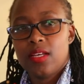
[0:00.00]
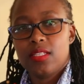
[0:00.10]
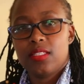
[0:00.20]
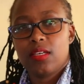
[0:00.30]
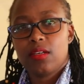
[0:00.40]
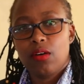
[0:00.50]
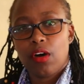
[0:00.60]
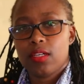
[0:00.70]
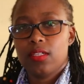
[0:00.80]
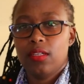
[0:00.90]
Seek
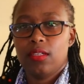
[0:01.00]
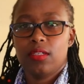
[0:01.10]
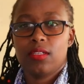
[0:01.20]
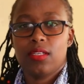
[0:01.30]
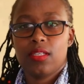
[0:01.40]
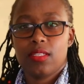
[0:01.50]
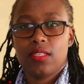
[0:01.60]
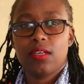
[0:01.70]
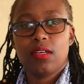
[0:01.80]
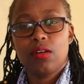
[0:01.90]
God,
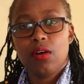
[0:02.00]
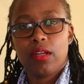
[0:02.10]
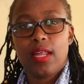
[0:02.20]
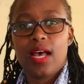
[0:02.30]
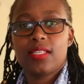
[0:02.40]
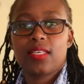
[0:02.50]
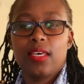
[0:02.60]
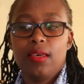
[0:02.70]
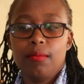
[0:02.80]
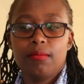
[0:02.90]
seek God, ask
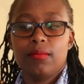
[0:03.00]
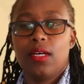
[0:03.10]
Him